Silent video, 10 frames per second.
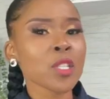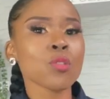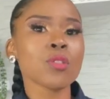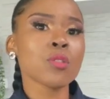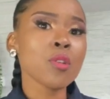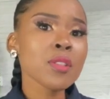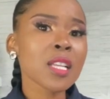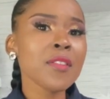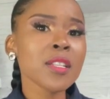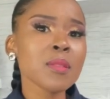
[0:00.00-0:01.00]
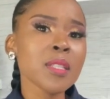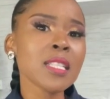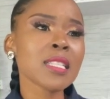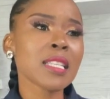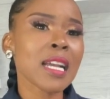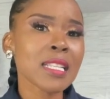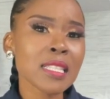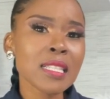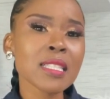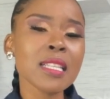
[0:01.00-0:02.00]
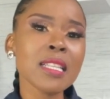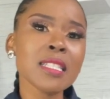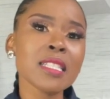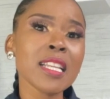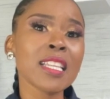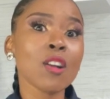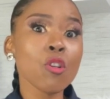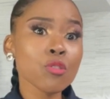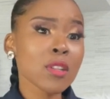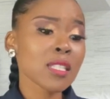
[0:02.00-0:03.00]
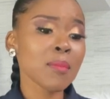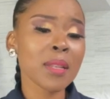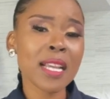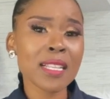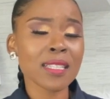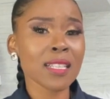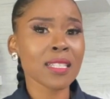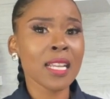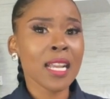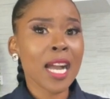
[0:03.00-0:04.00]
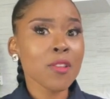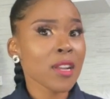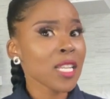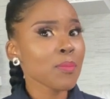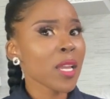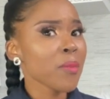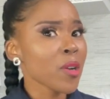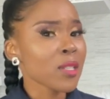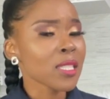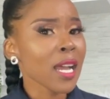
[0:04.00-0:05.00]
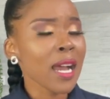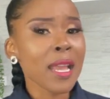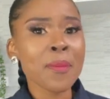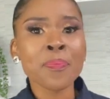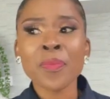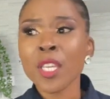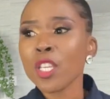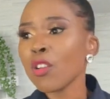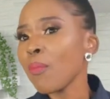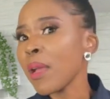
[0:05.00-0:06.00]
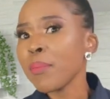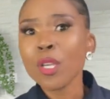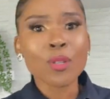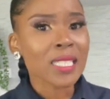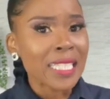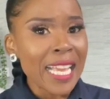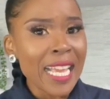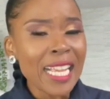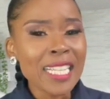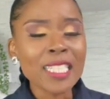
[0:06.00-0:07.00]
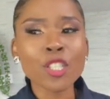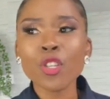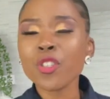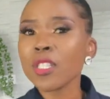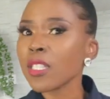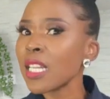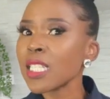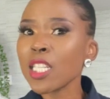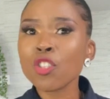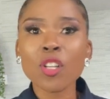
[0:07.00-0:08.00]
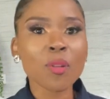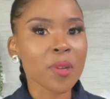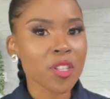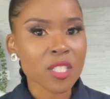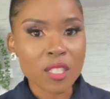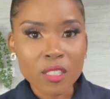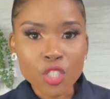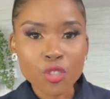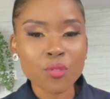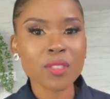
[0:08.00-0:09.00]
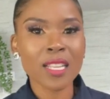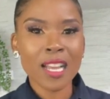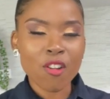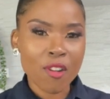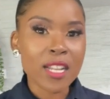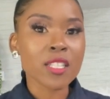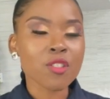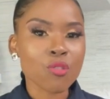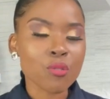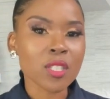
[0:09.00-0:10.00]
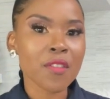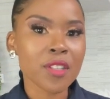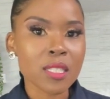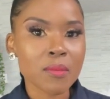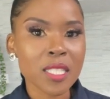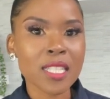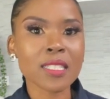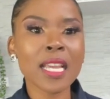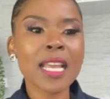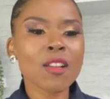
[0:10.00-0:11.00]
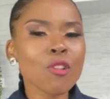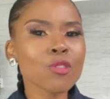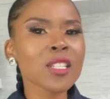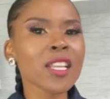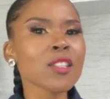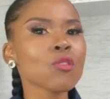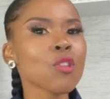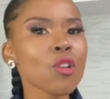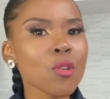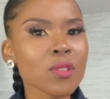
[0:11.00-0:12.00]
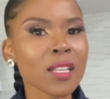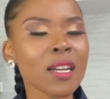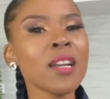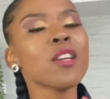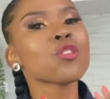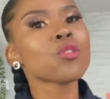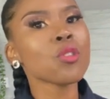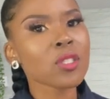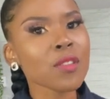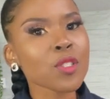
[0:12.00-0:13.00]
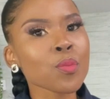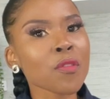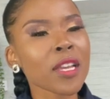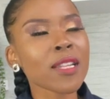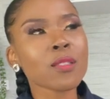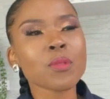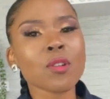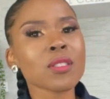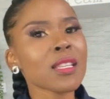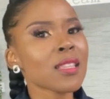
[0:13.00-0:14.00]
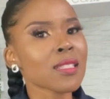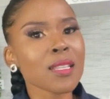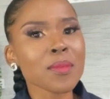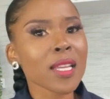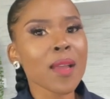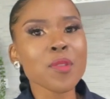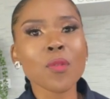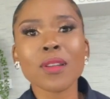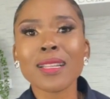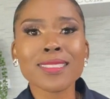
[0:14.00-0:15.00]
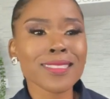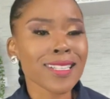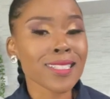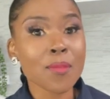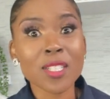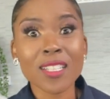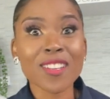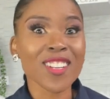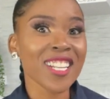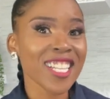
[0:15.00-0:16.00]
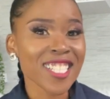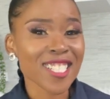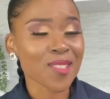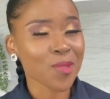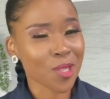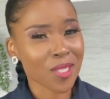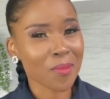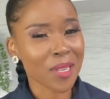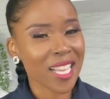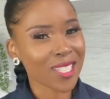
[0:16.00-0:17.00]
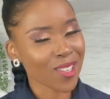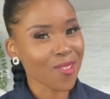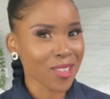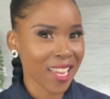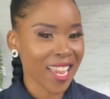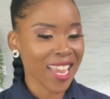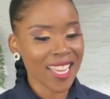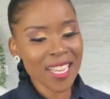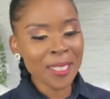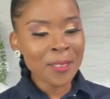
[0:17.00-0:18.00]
So those governance meetings, they assist in checking also the suppliers that, are you guys paying me on time? My PO is late. You discuss literally operational issues right in those governance meetings. And also it gets you closer to your service providers because at the same time, you want to establish a relationship with the suppliers. Okay.